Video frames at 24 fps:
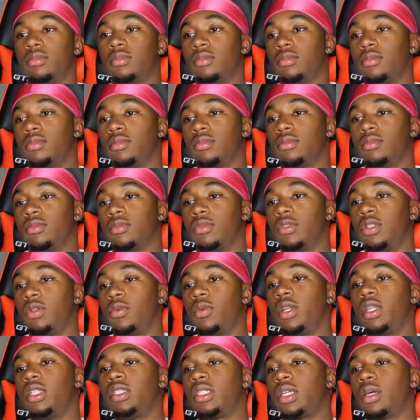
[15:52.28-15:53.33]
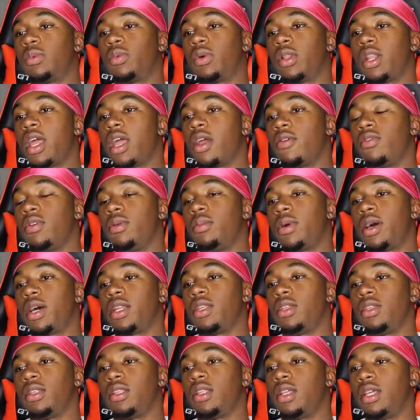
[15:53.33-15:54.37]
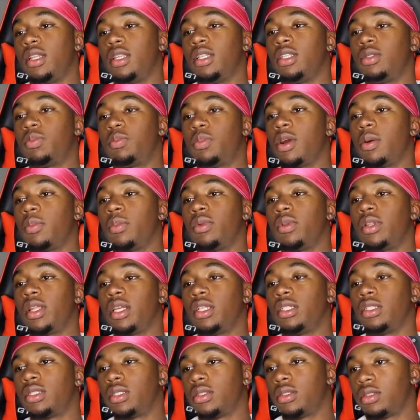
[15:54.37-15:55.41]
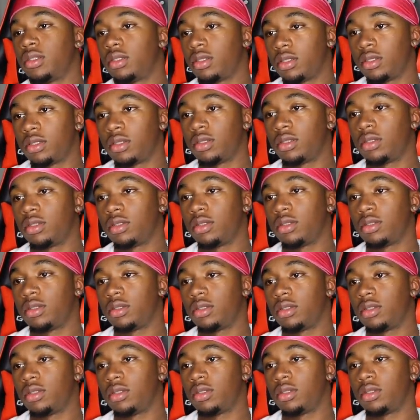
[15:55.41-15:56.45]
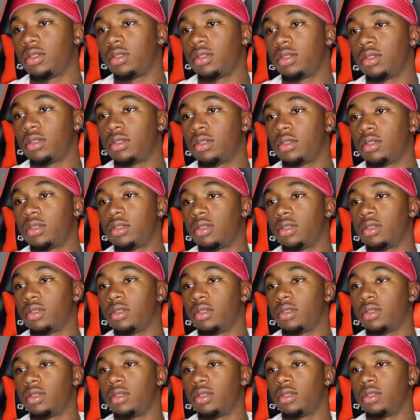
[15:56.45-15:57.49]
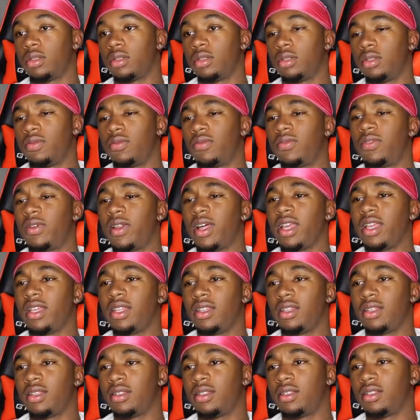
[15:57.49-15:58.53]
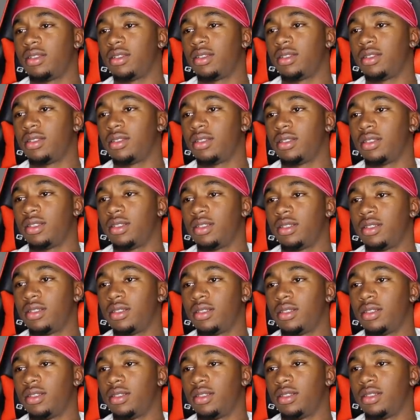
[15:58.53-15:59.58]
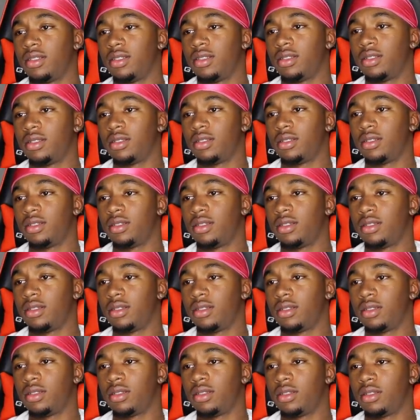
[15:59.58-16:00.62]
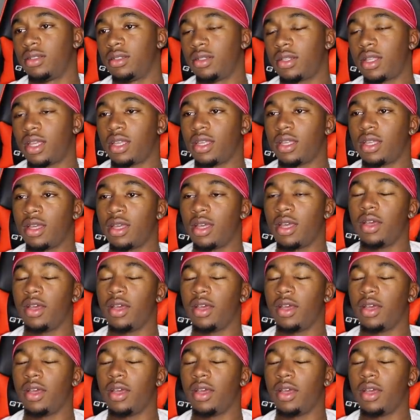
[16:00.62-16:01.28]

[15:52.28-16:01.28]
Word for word: What's up, bro? What is up with everybody in these purple lights? This is a compliment. You look like Flight. Flight? You don't know who Flight is? Like